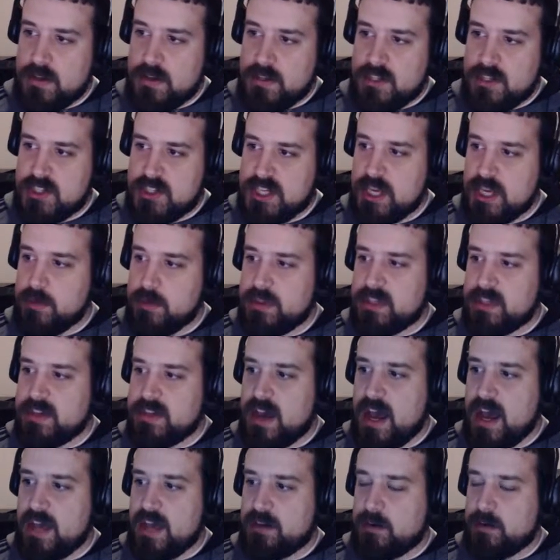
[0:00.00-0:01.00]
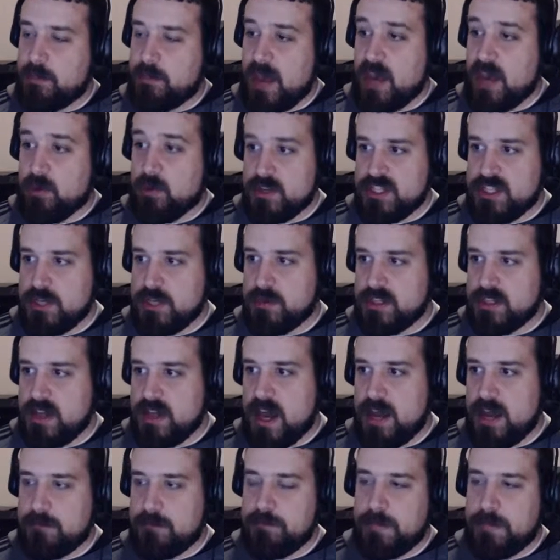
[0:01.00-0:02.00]
C with a dot, a backward C with a
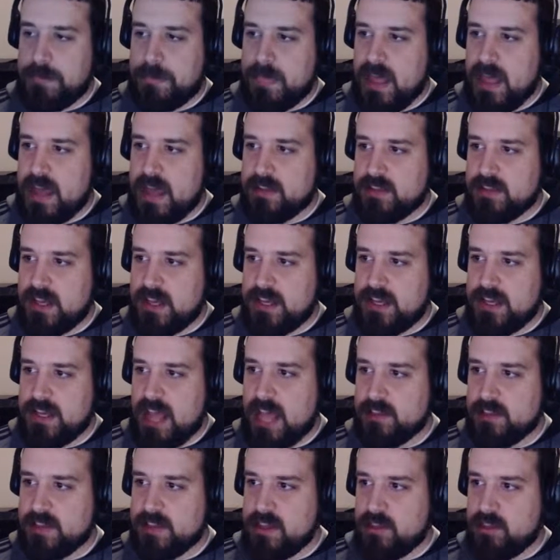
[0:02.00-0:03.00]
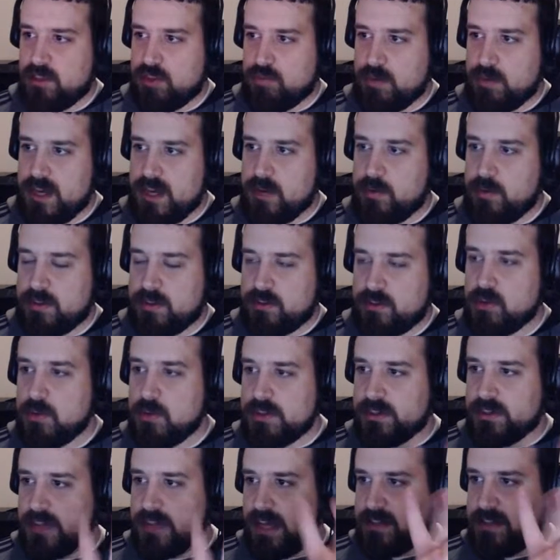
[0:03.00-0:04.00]
dot, and like an Alien 3 with two
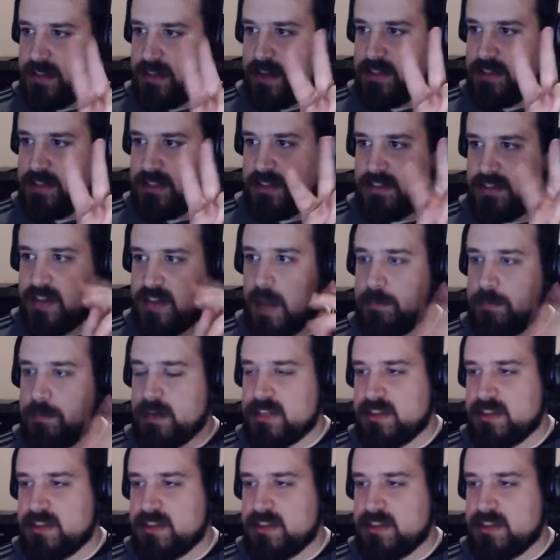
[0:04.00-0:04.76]
little antennas at the top and